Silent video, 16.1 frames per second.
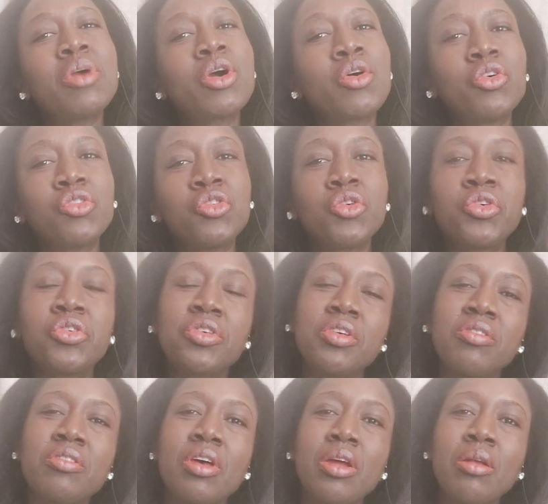because your
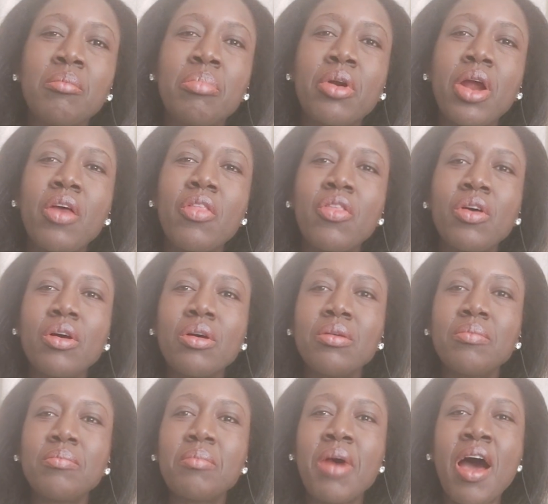sister and brother
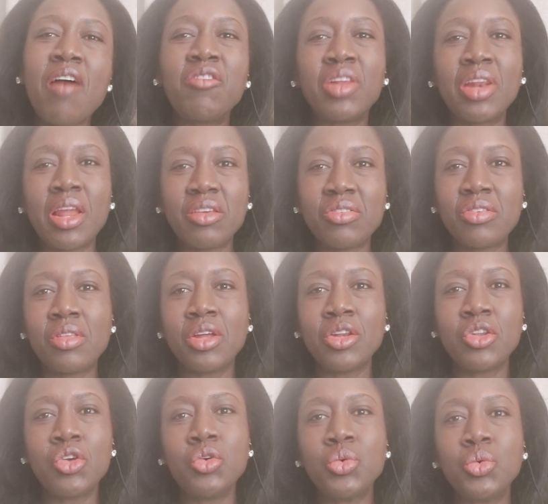have less
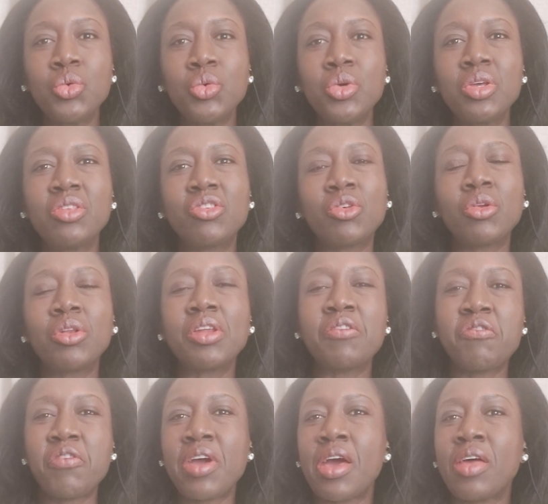than you, it's only
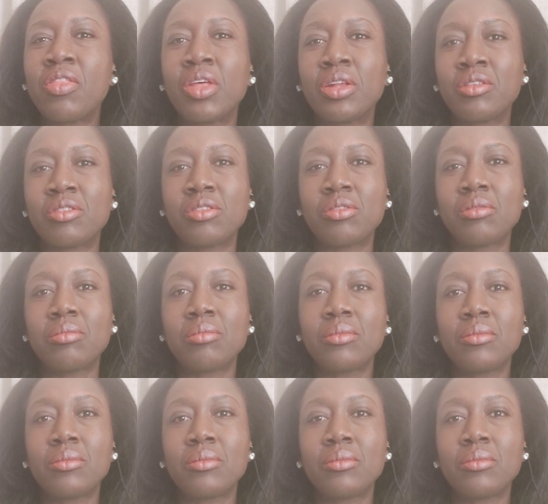fair that